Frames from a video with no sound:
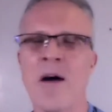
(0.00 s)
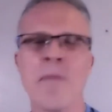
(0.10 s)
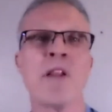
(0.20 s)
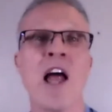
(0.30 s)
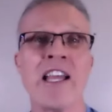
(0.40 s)

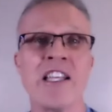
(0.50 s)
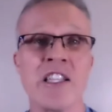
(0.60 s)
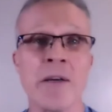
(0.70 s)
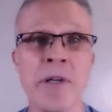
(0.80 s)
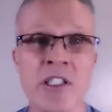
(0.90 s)
apply in
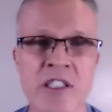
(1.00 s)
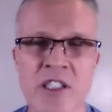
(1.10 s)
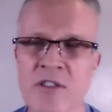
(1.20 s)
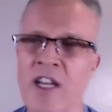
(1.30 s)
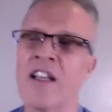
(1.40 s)
their
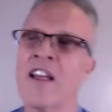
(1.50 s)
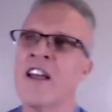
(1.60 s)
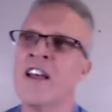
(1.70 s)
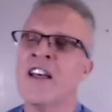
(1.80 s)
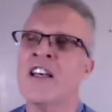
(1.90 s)
business right
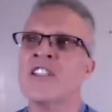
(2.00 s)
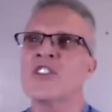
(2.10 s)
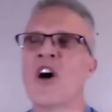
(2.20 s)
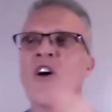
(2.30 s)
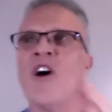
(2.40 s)

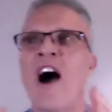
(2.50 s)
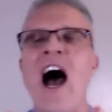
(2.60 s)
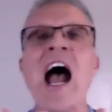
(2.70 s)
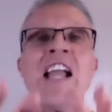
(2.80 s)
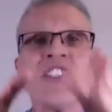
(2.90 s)
so
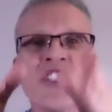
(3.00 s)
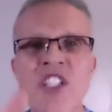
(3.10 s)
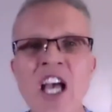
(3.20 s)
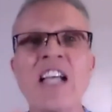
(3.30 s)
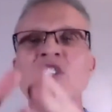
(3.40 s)
i
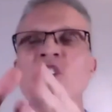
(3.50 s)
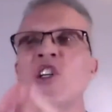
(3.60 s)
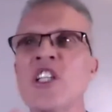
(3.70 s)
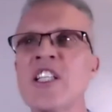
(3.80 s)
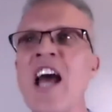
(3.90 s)
just
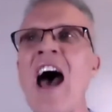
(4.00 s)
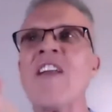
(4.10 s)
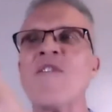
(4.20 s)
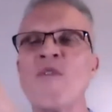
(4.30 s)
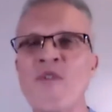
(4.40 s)
could not
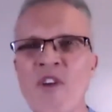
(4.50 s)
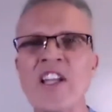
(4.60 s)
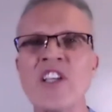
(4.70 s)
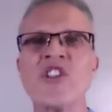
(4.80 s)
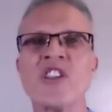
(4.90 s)

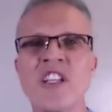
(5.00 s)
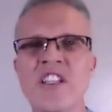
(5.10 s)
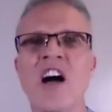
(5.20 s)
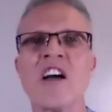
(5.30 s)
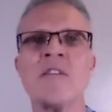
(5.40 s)
finish the
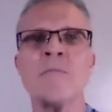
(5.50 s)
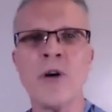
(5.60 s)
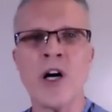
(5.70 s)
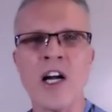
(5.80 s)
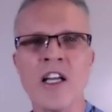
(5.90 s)
darn
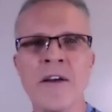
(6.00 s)
book